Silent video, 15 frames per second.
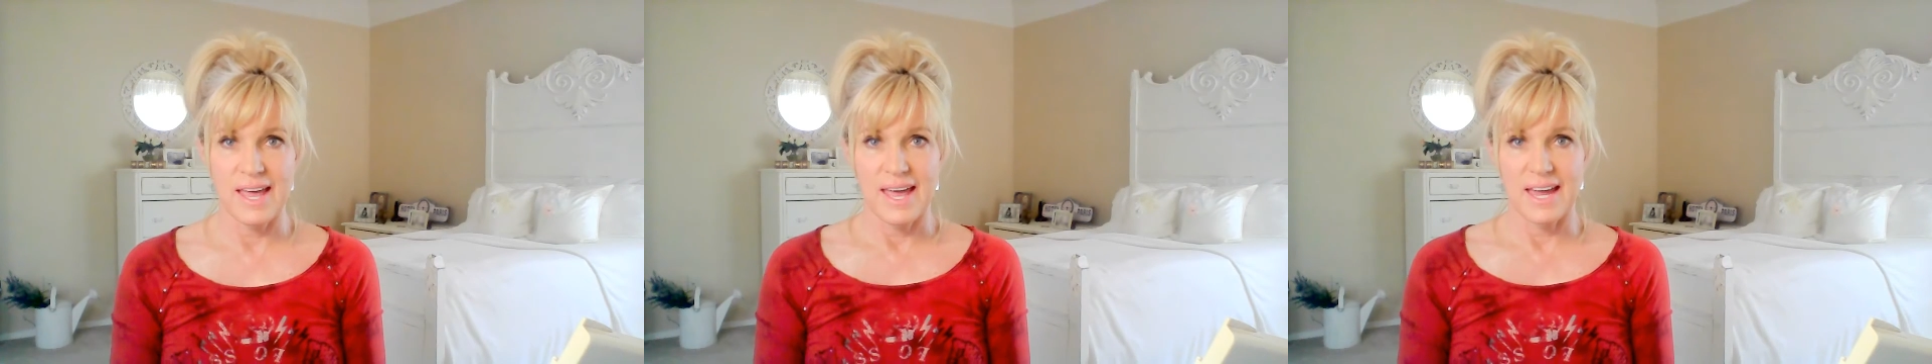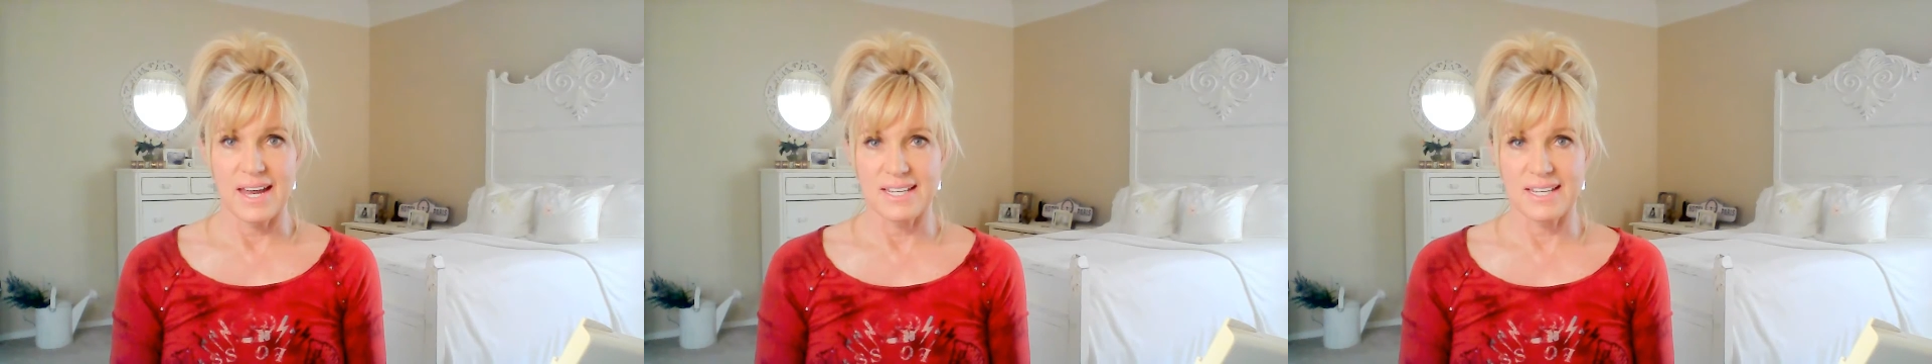
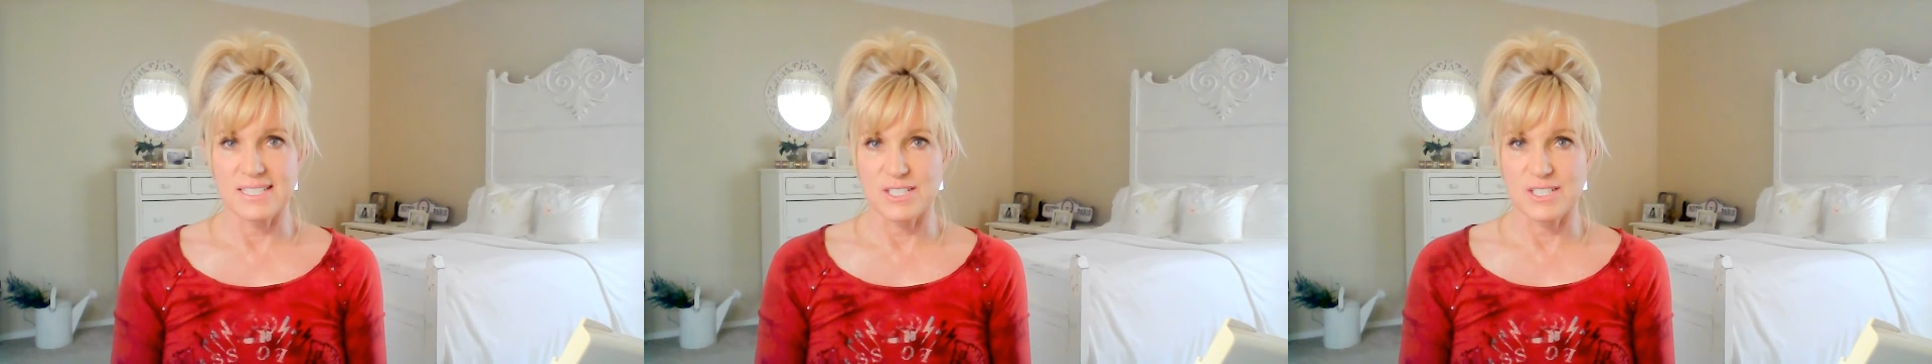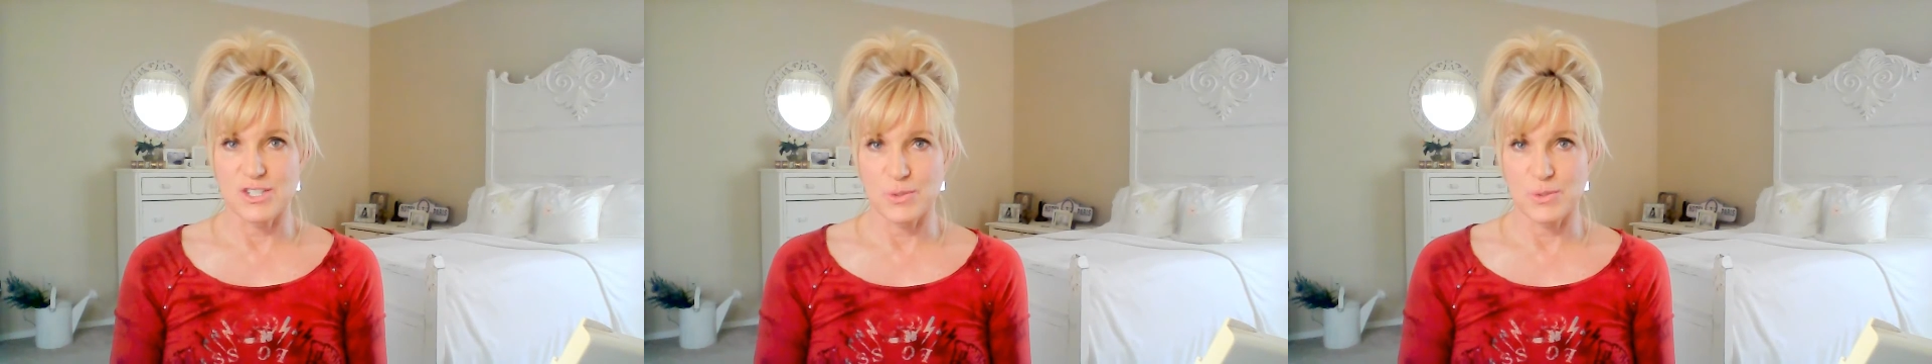And I did
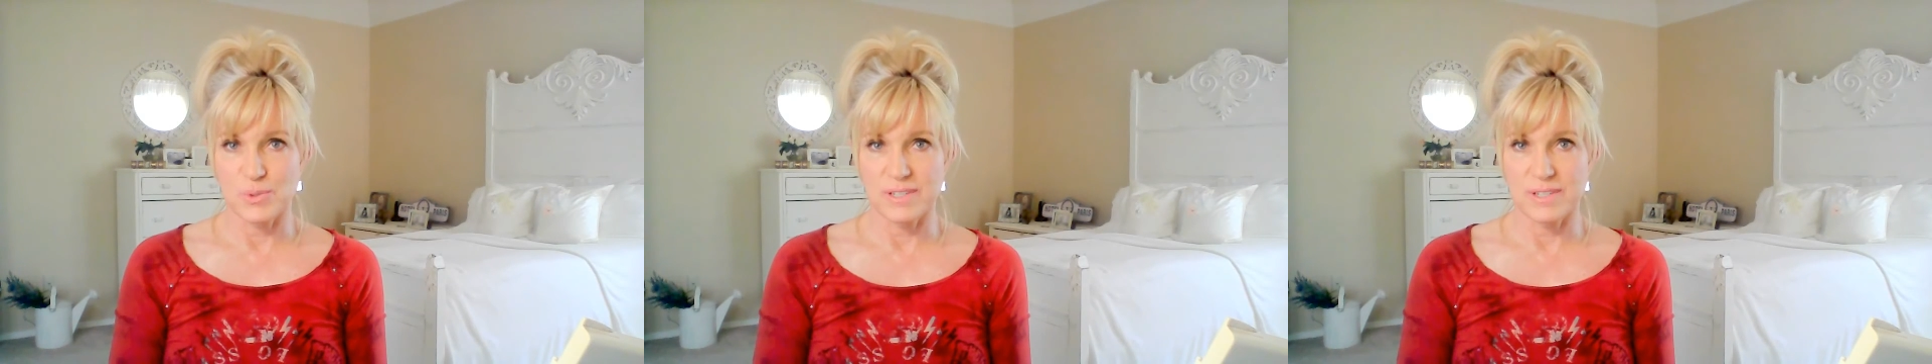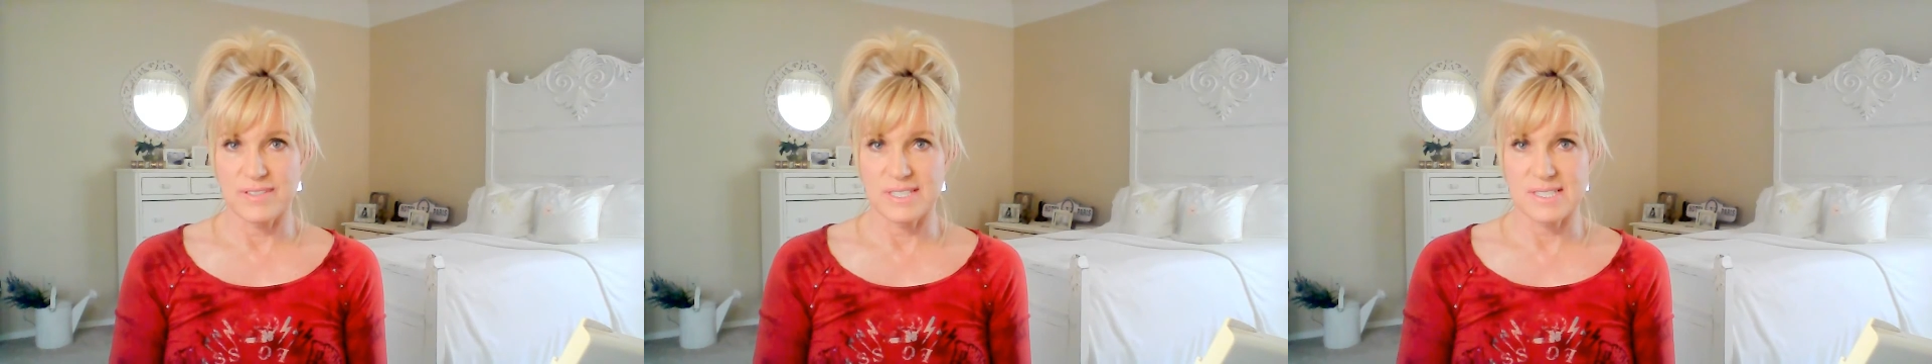two
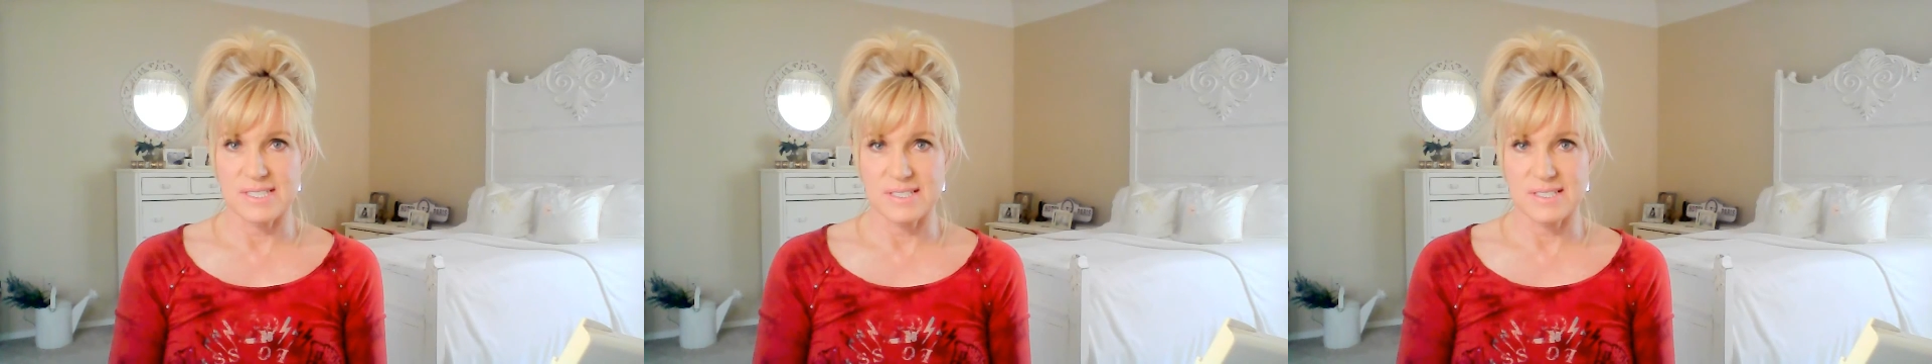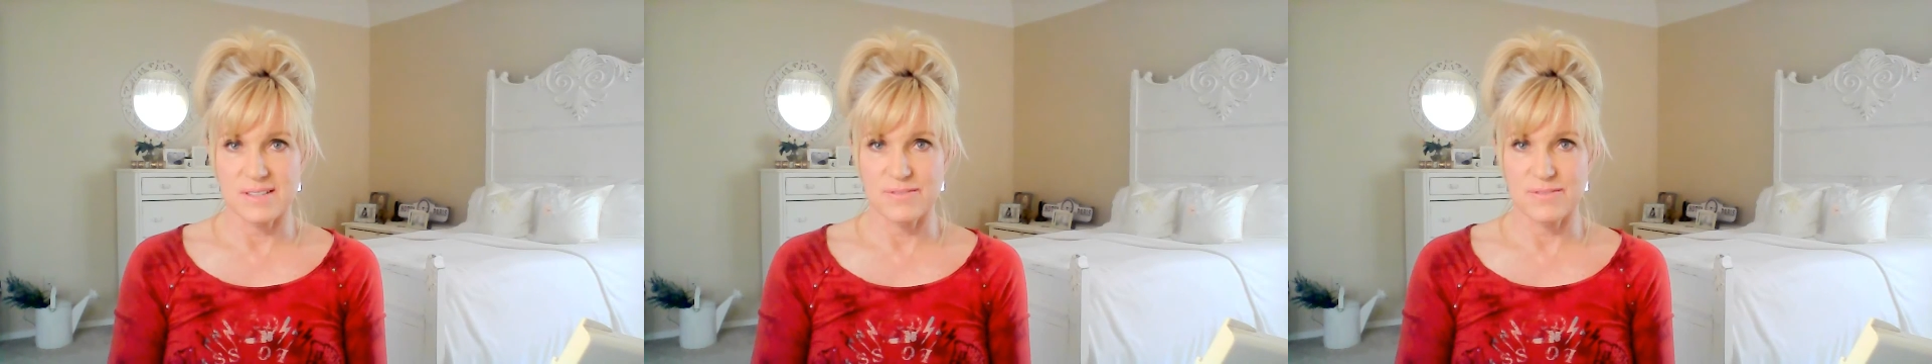previous
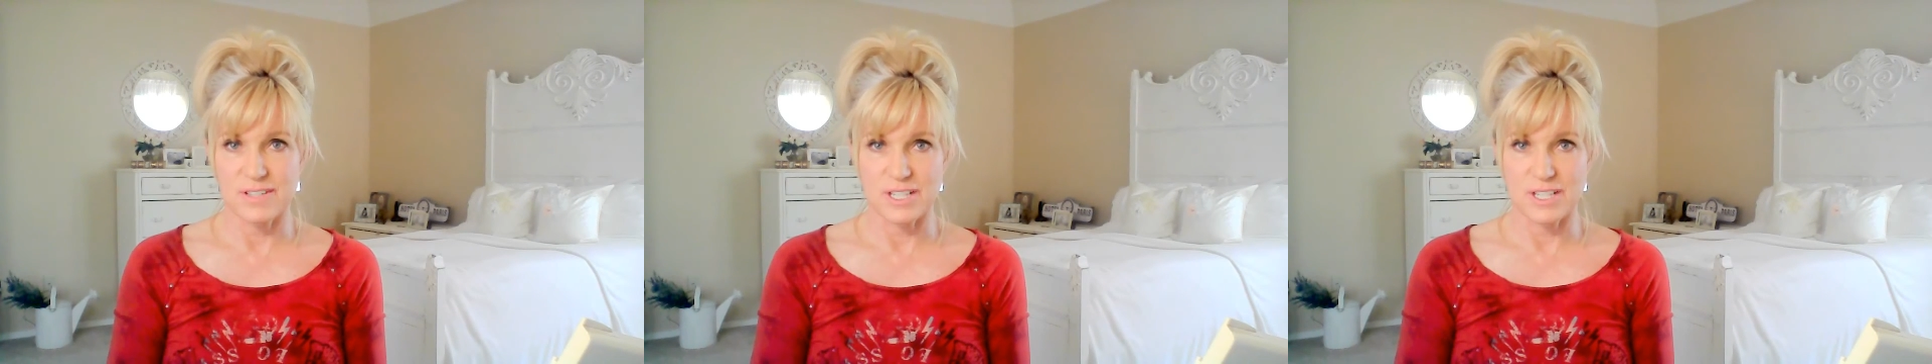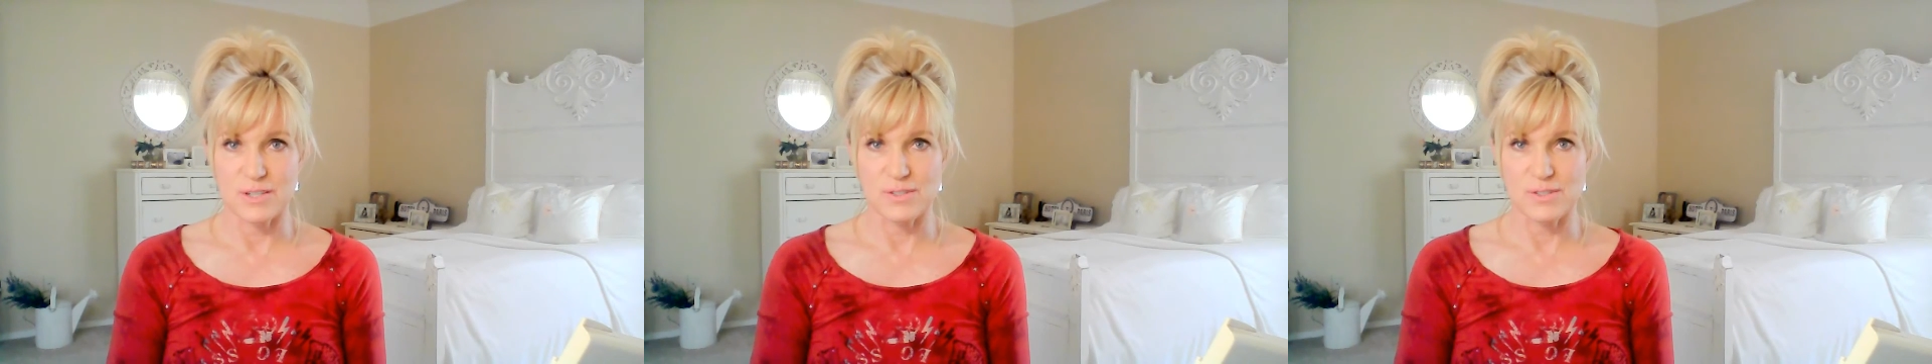
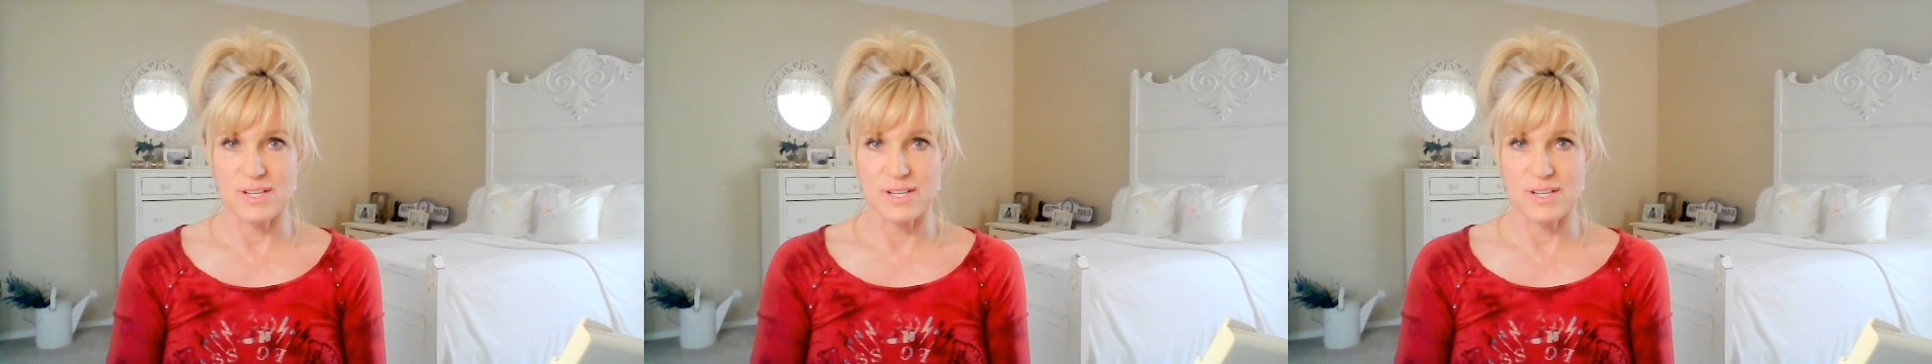videos